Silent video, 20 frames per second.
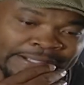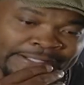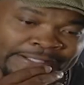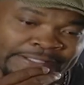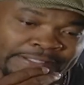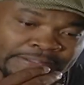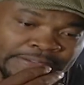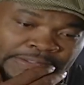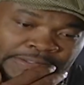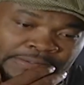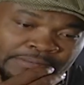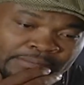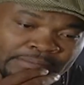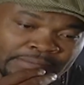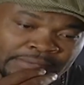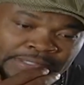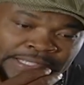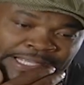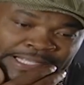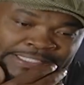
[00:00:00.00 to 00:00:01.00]
and
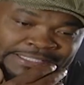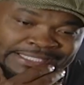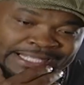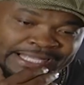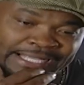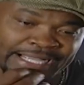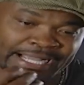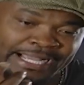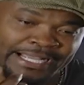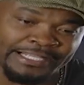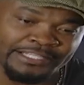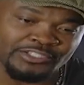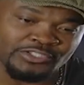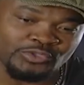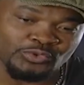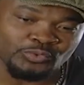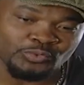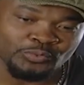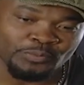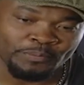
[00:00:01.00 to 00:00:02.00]
guys like
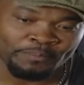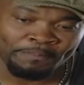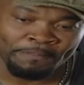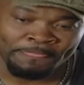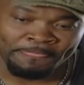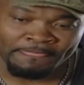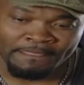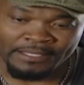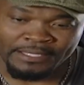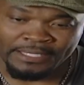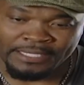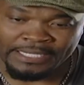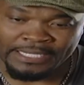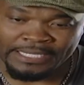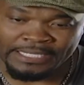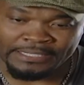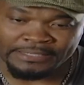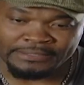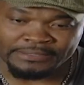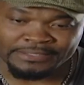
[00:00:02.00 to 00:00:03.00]
Aizu
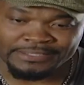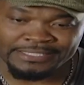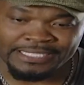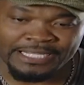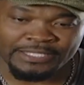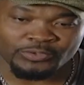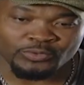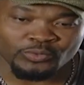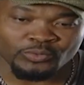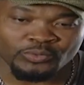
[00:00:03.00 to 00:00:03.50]
and Sadu.